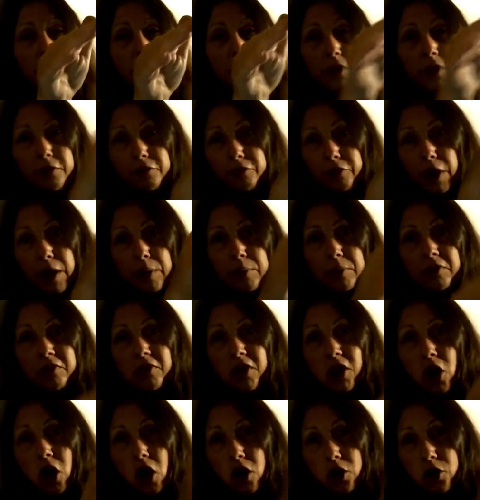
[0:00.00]
the frame of a
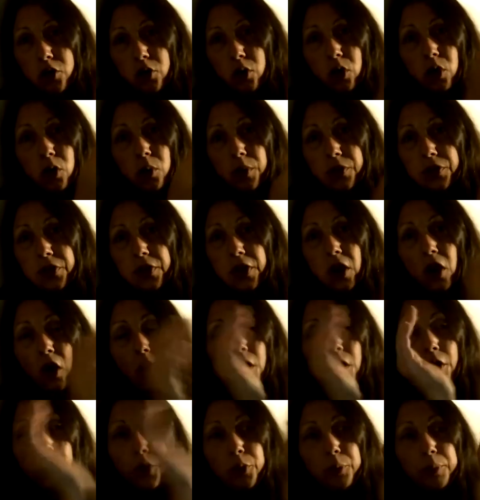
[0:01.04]
car door with the
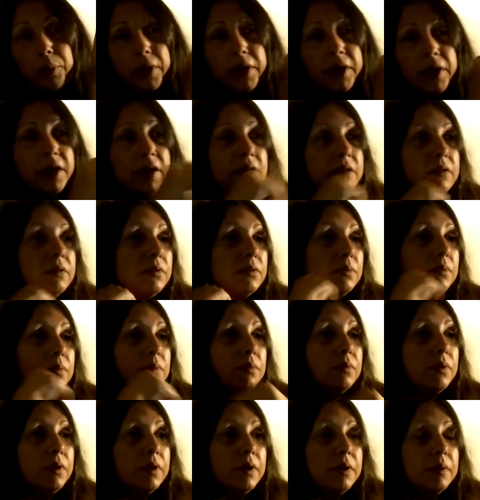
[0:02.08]
car open and
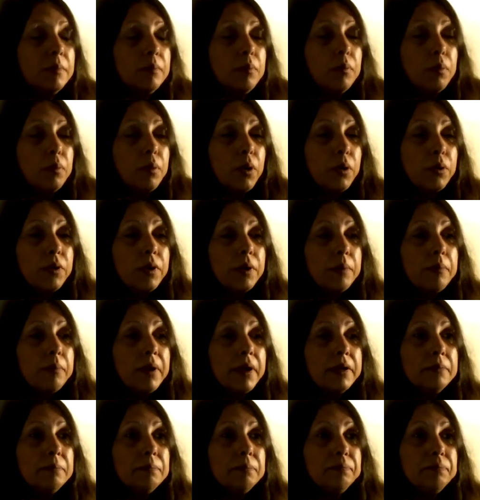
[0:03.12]
broken. But